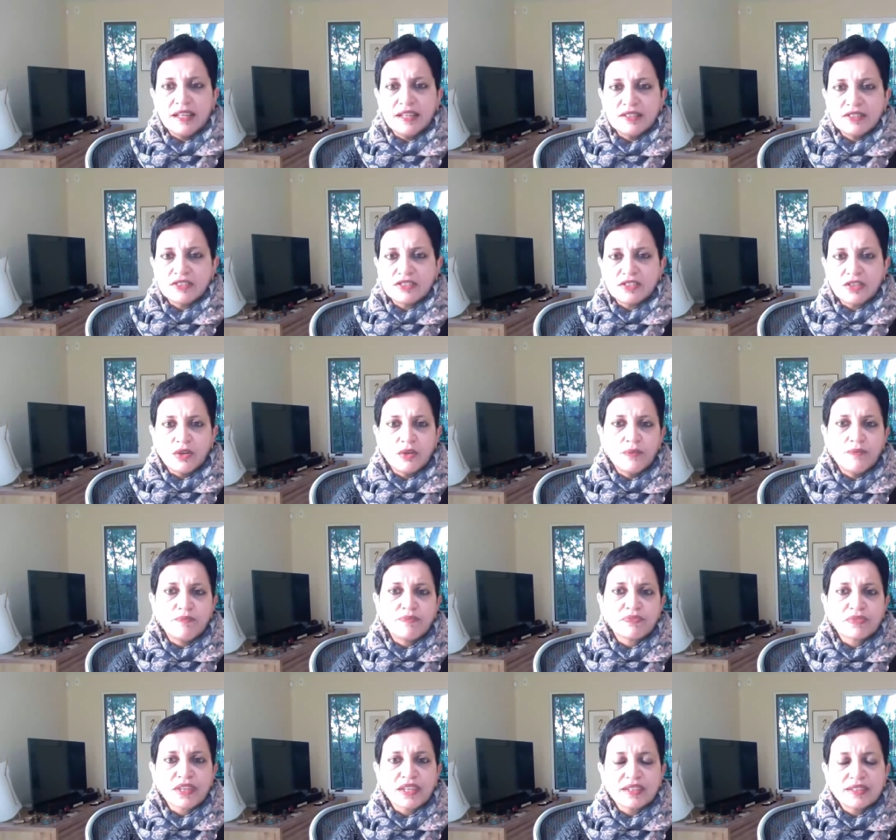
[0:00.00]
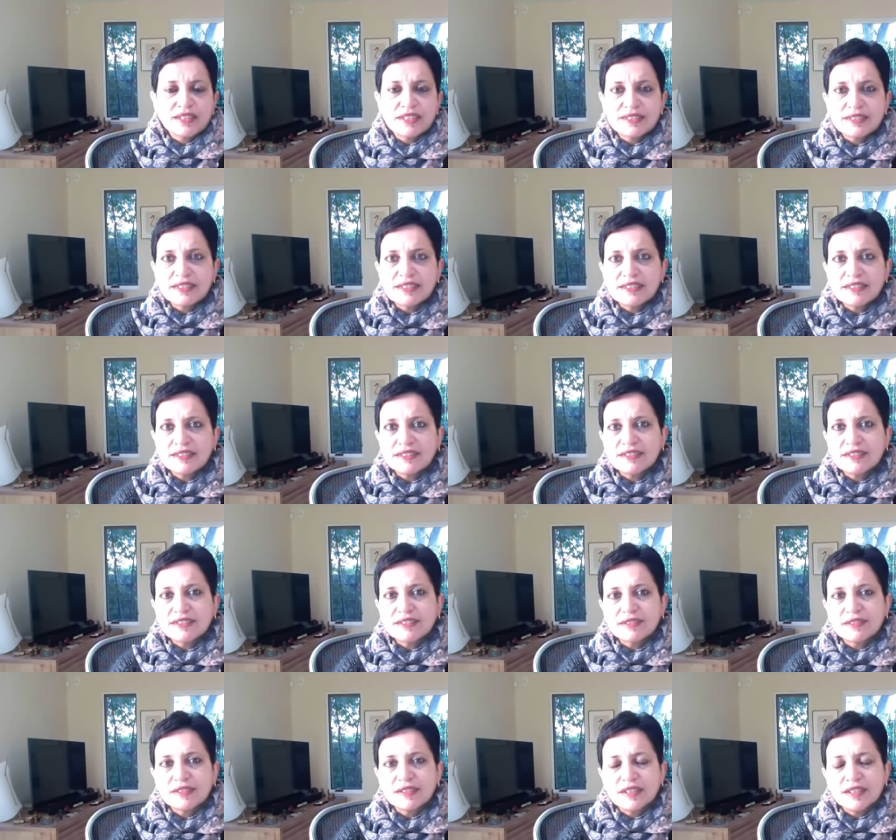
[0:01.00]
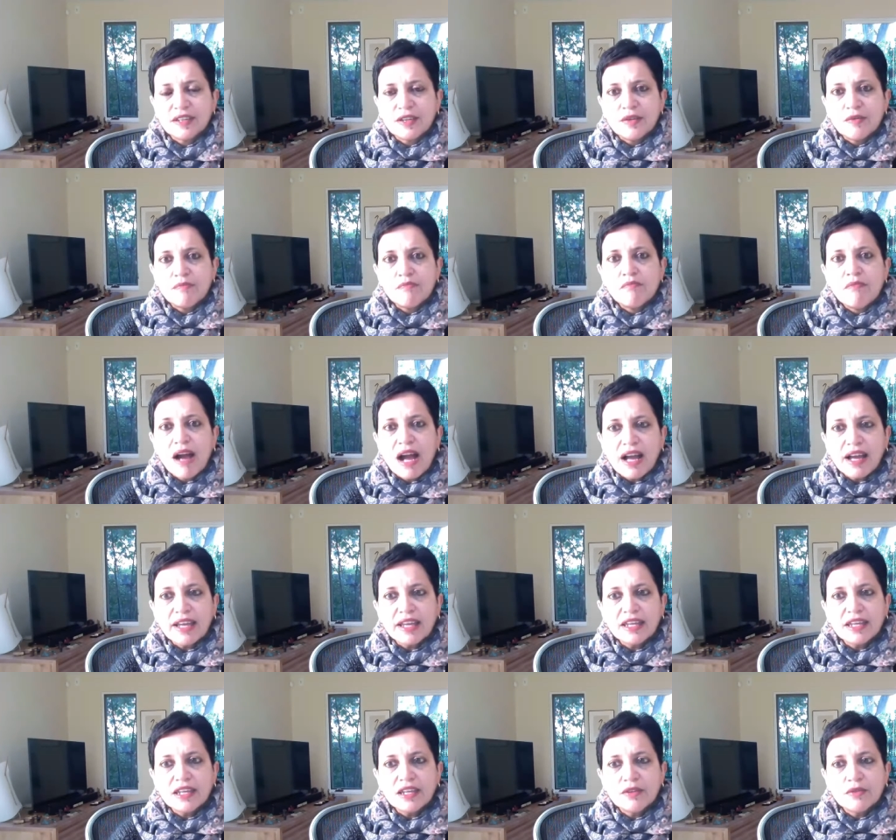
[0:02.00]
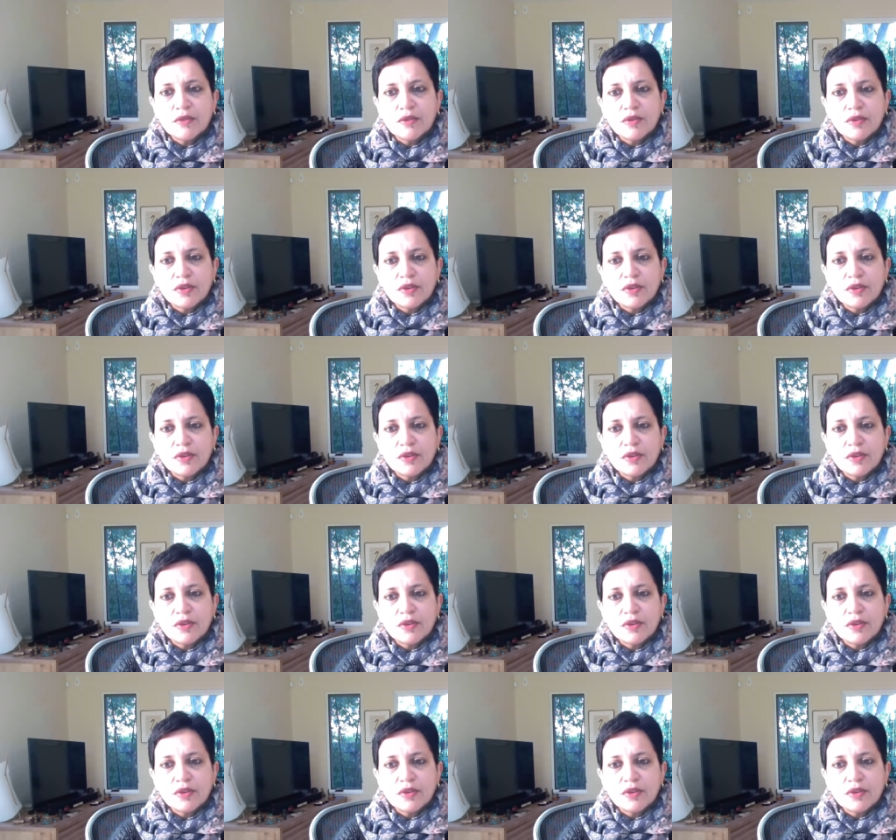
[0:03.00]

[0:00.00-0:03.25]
So this is my